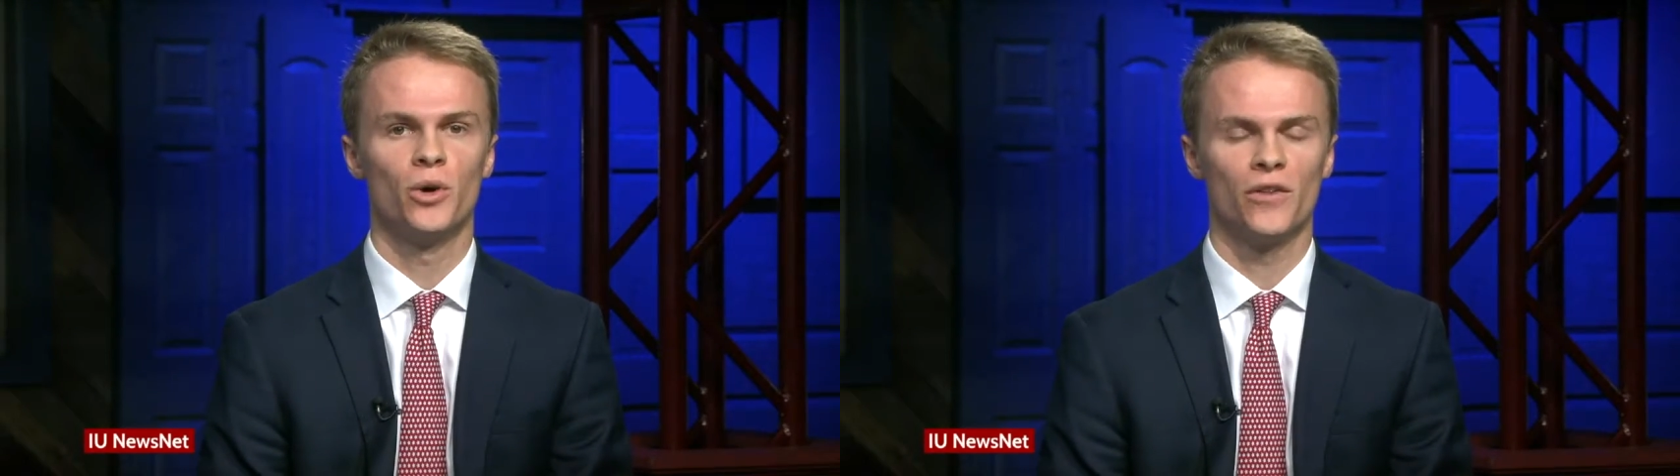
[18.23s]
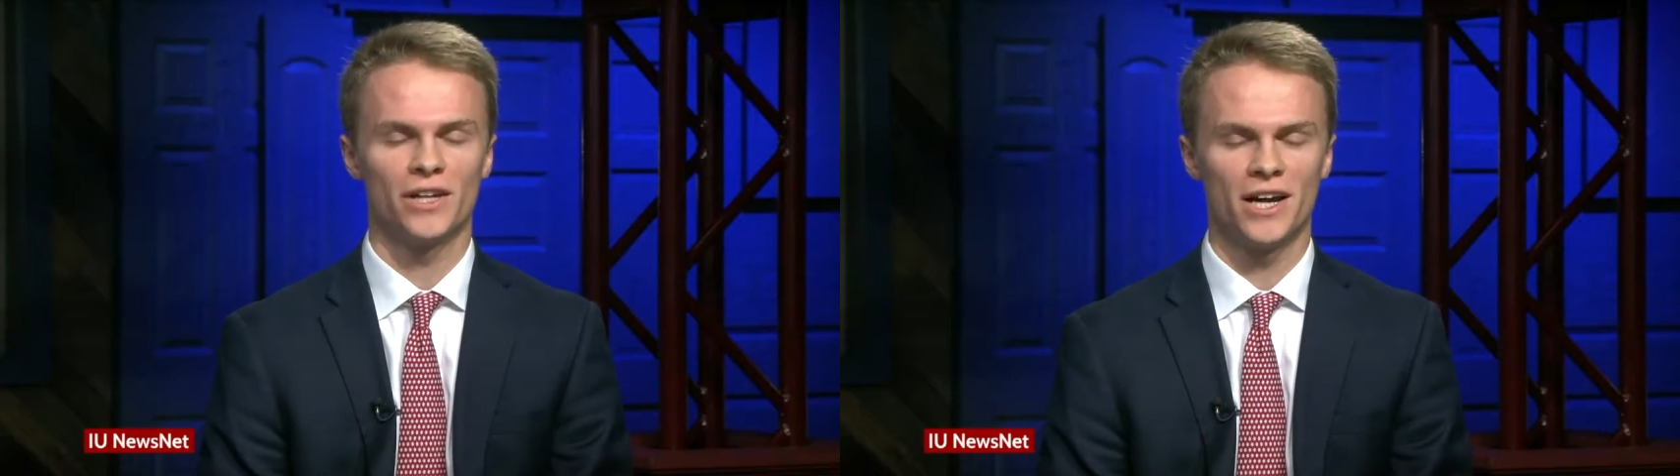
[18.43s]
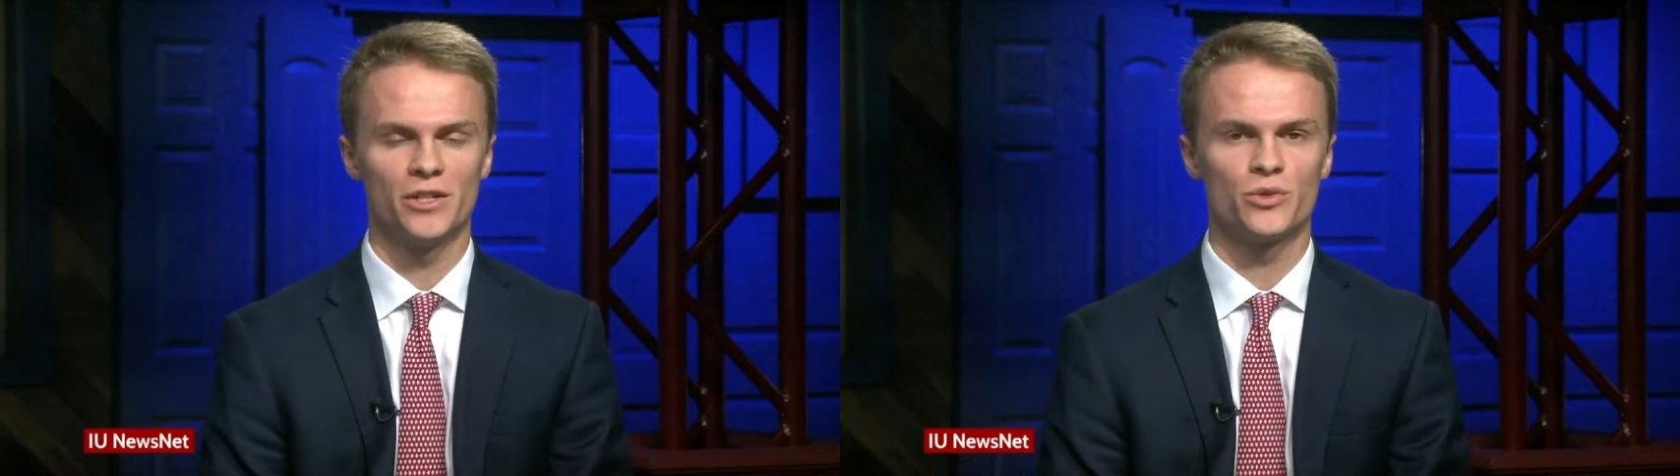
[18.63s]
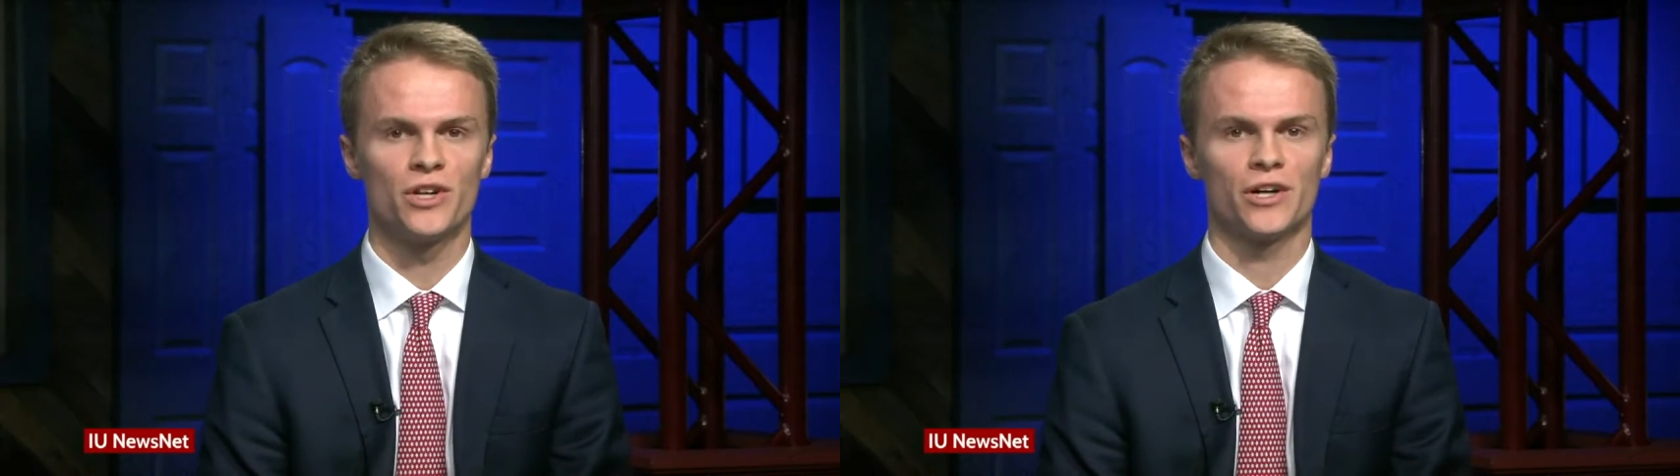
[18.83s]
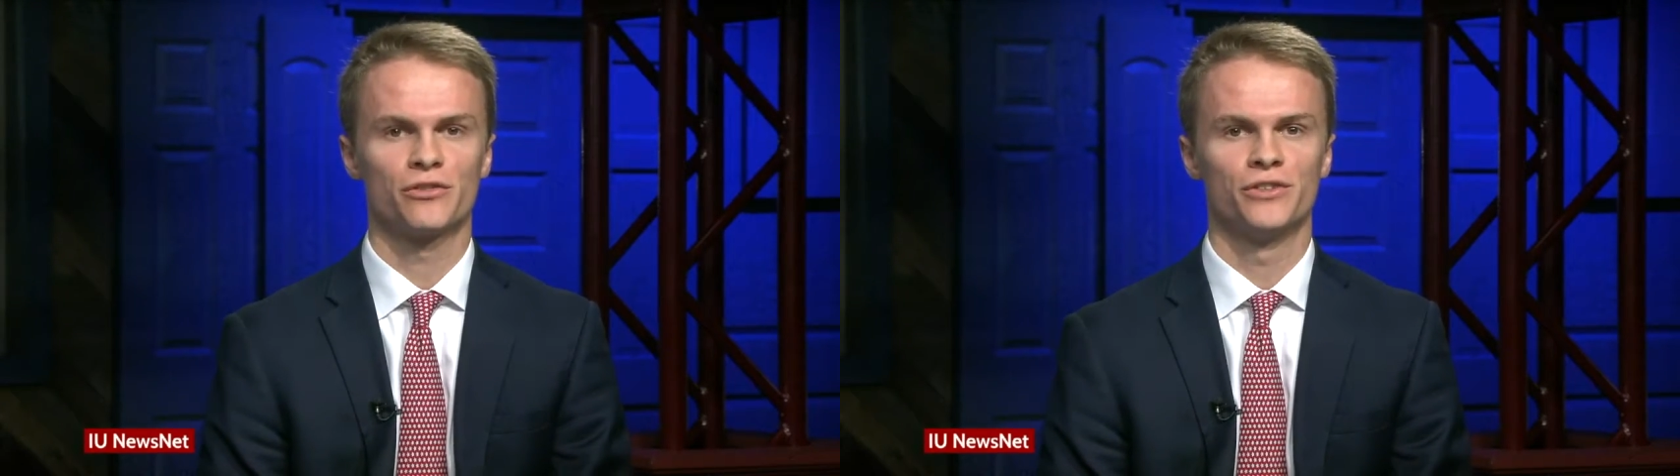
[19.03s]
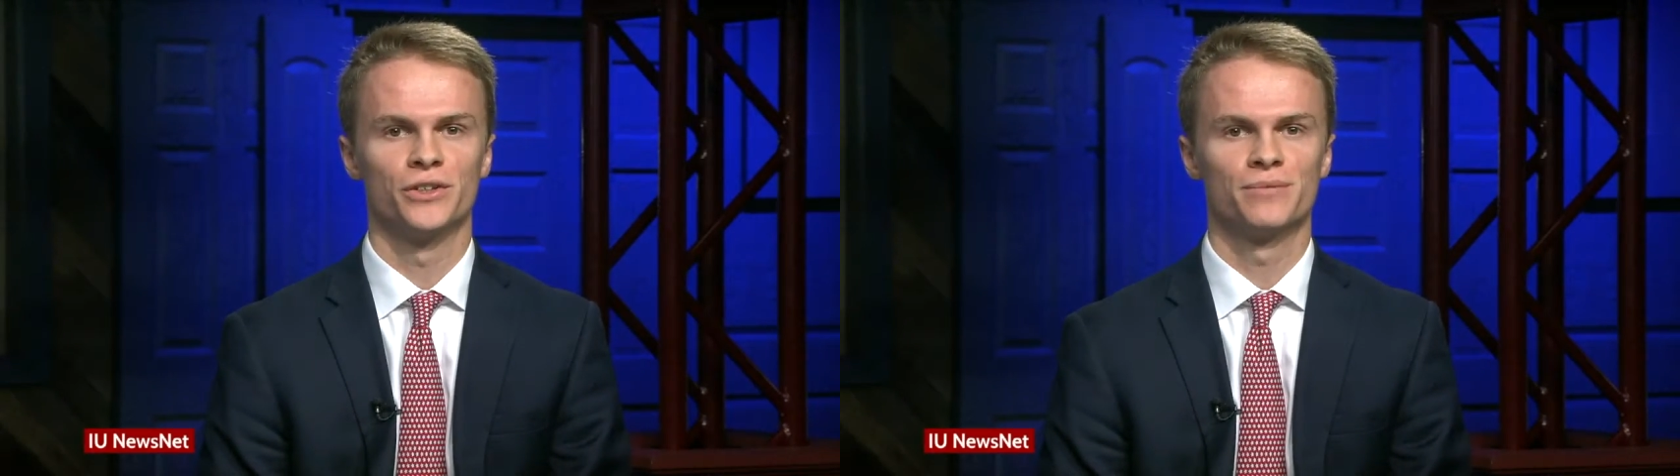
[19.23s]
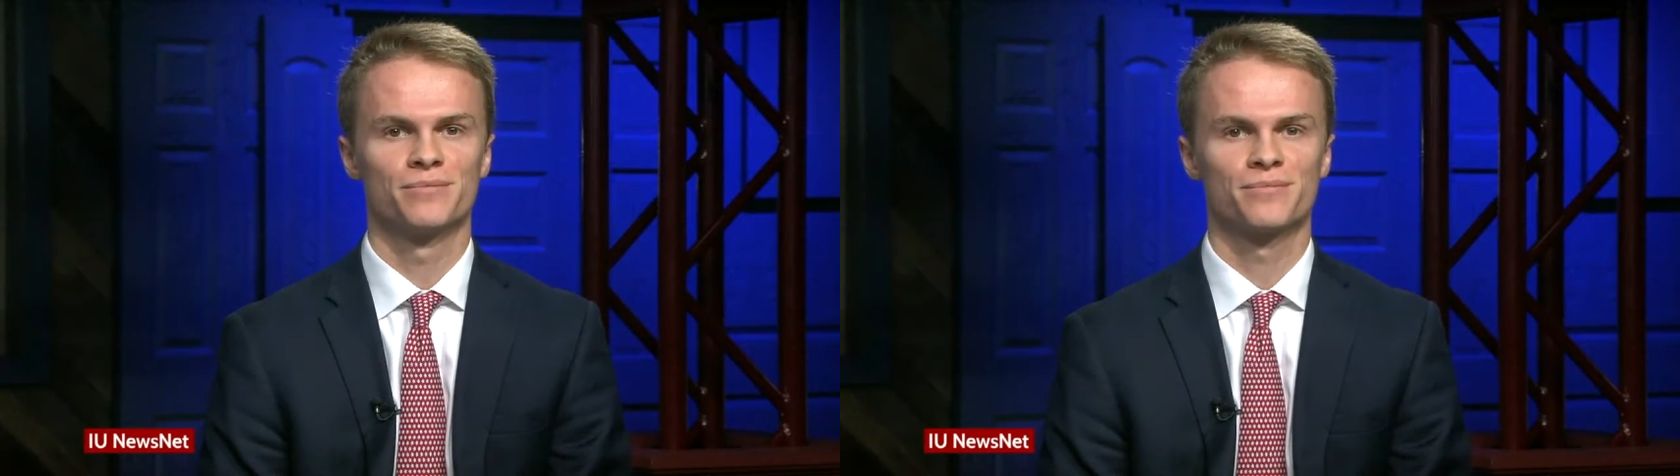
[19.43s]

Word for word: on the IU soccer field.